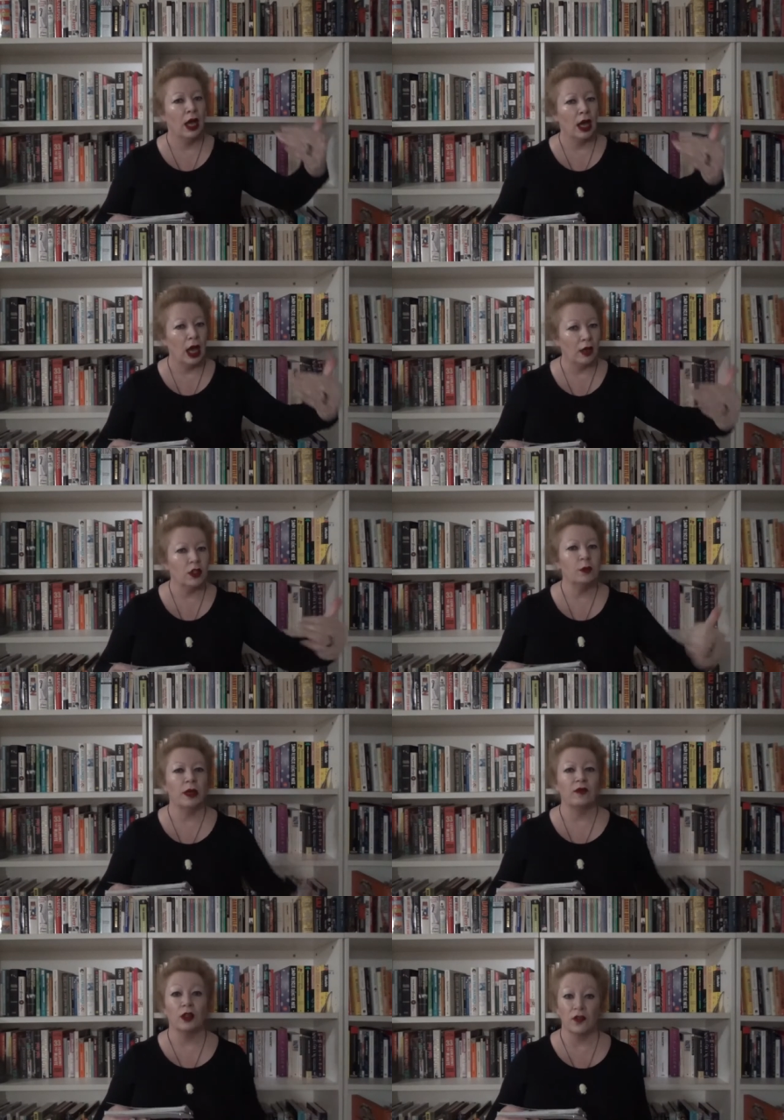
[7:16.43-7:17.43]
and
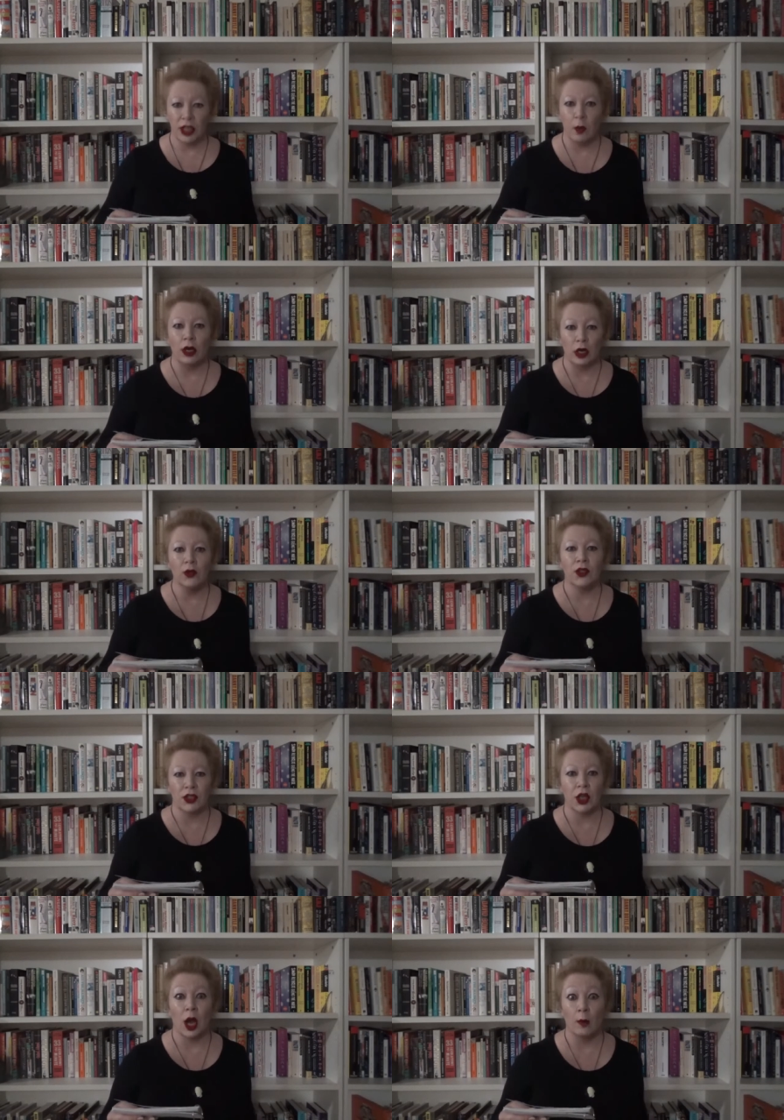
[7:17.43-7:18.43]
respectful of someone else's
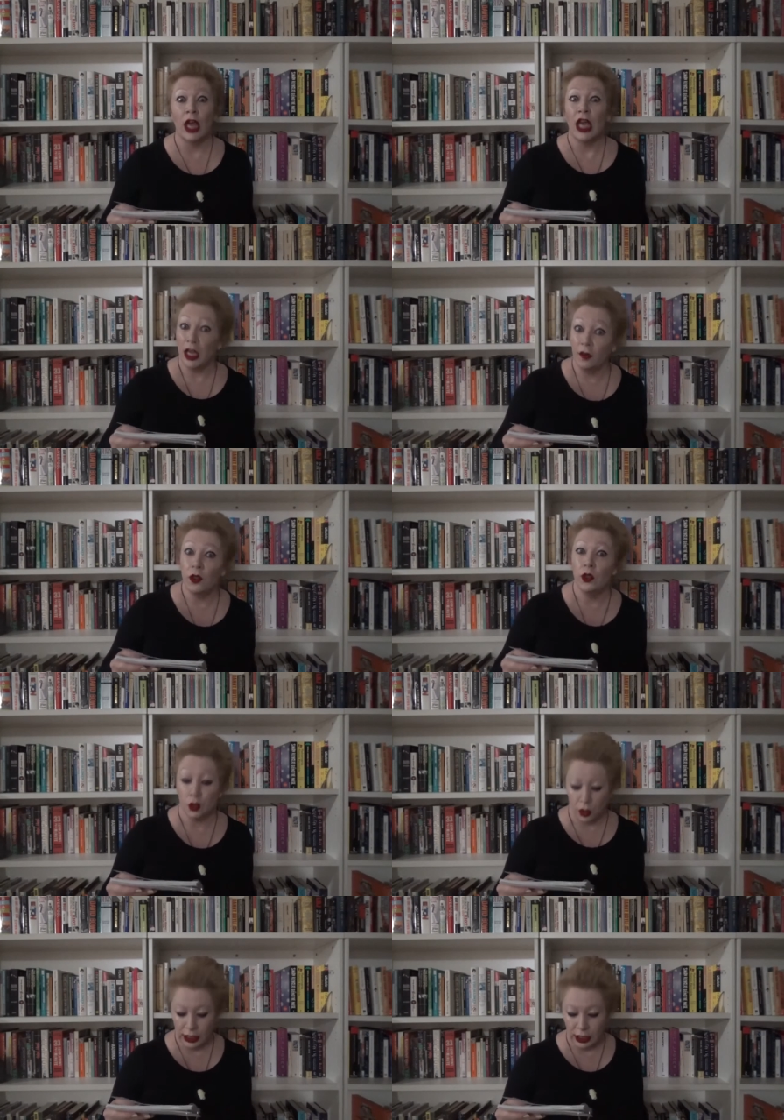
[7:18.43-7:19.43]
time if you
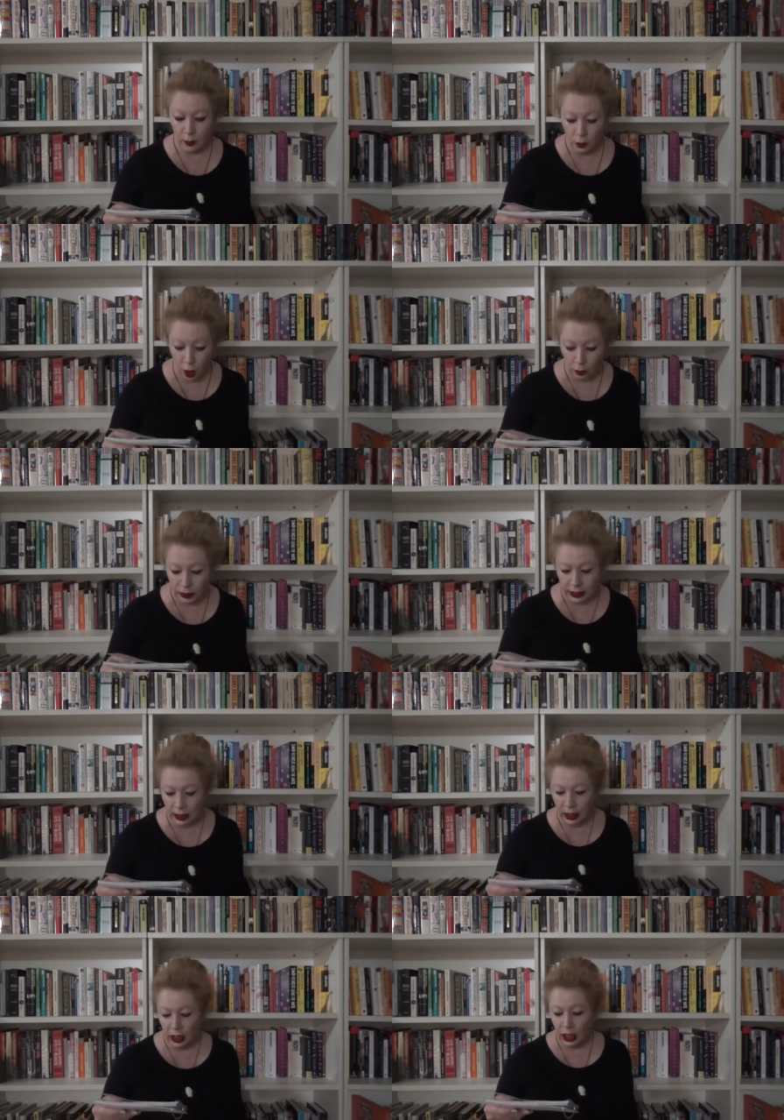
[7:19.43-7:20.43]
treat it properly.
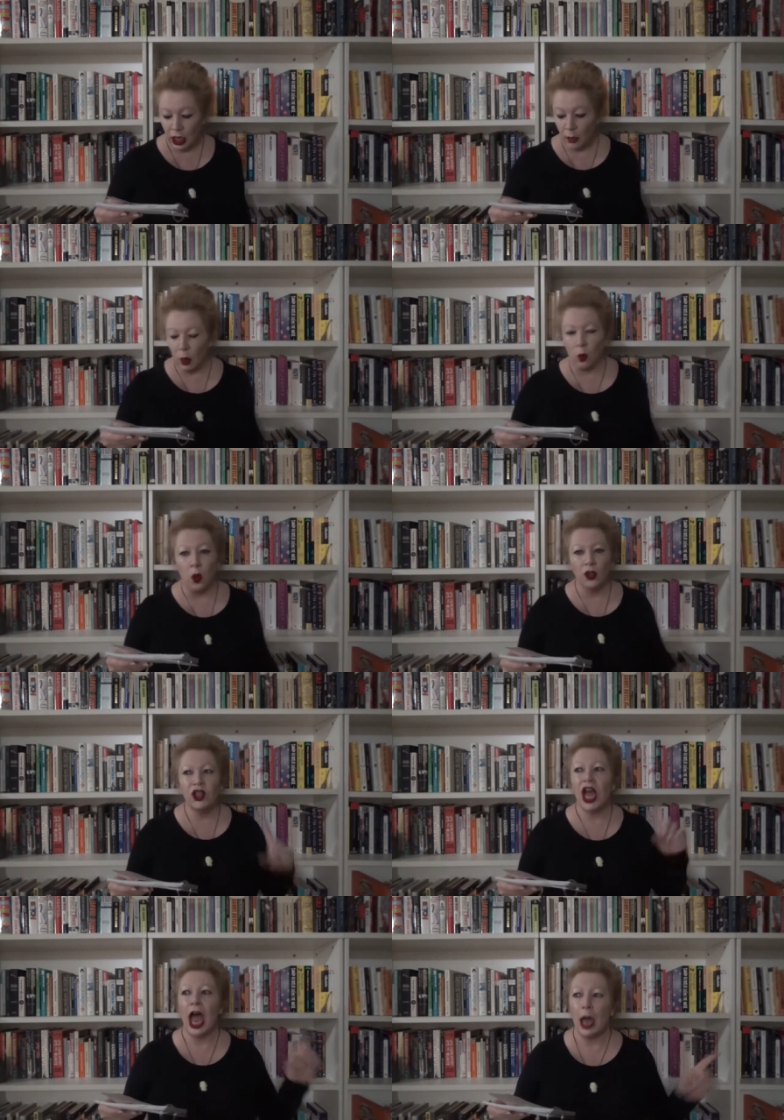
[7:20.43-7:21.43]
But
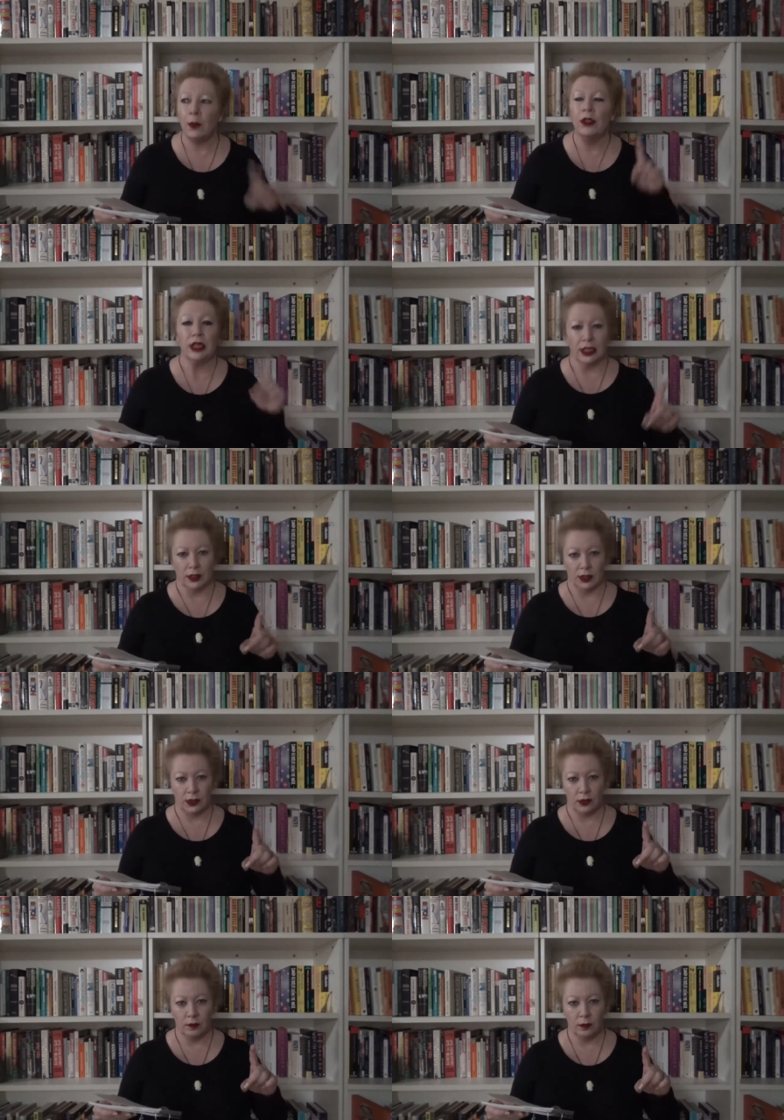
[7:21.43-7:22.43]
what's happened
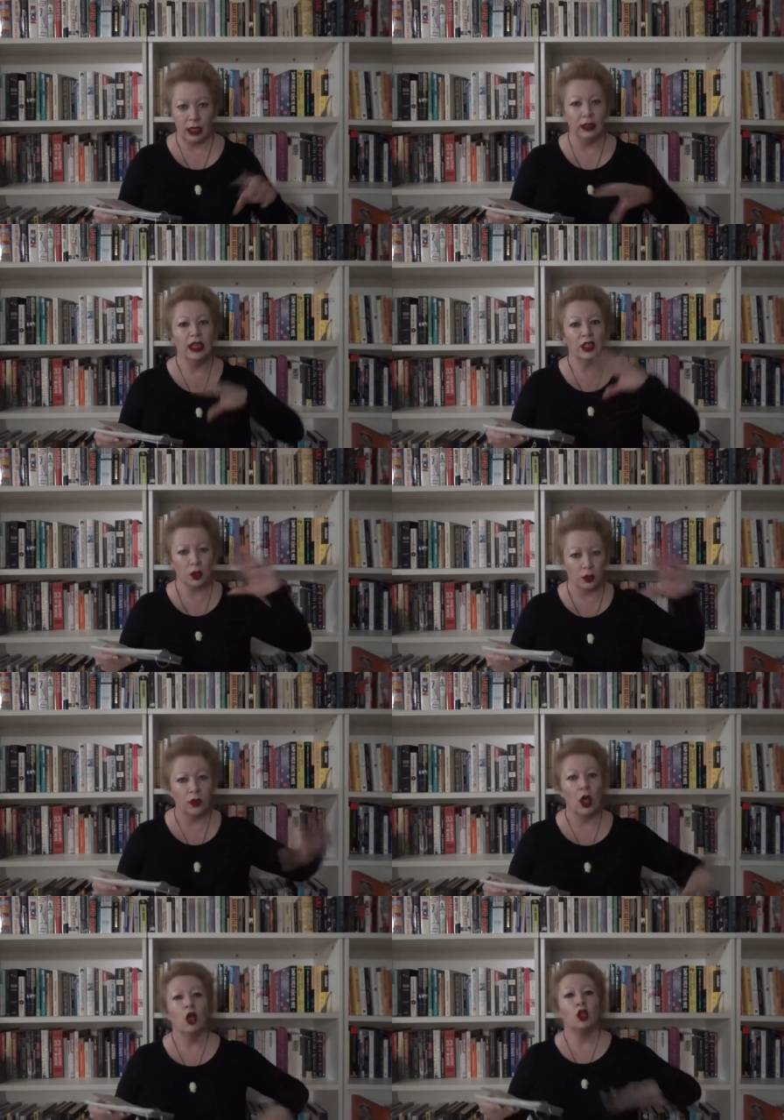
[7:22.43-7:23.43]
is, in these sort
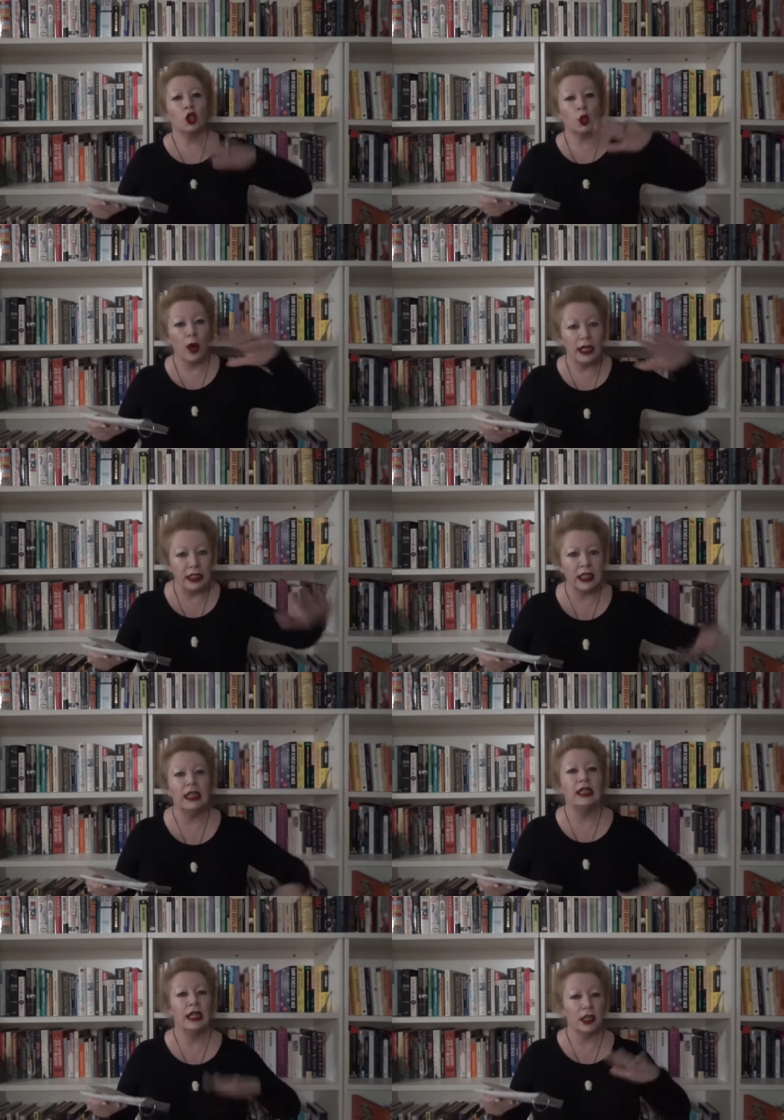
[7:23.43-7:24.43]
of 20
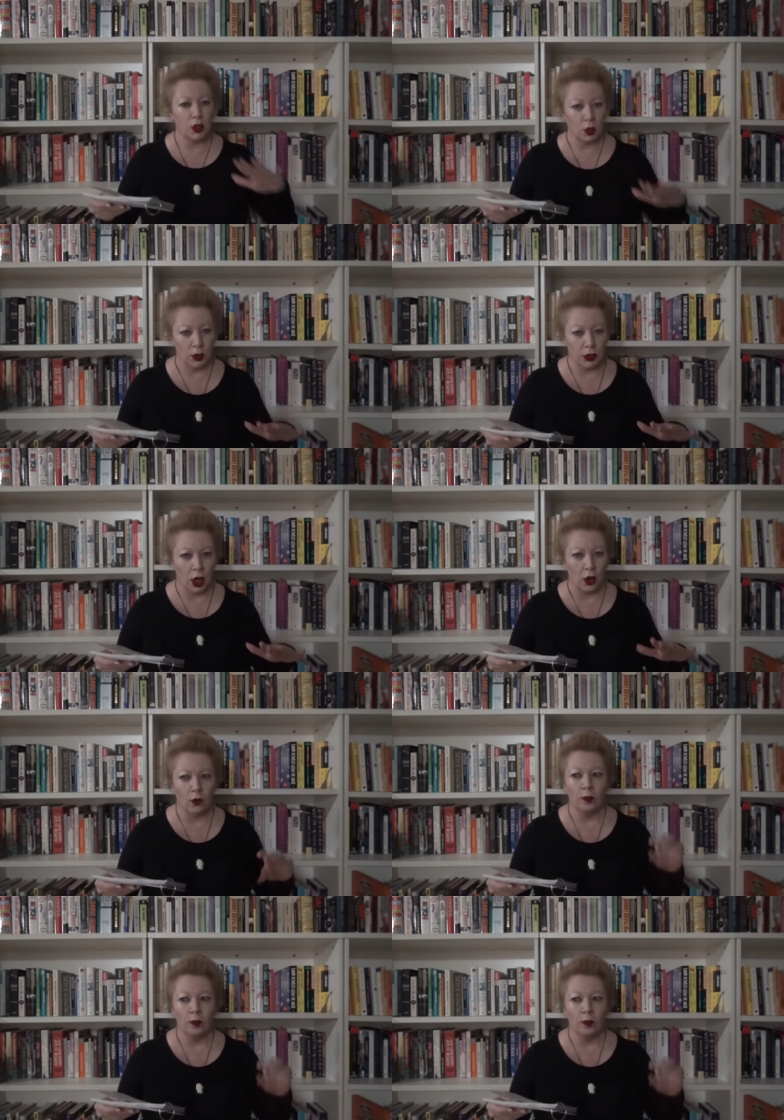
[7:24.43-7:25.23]
years or so,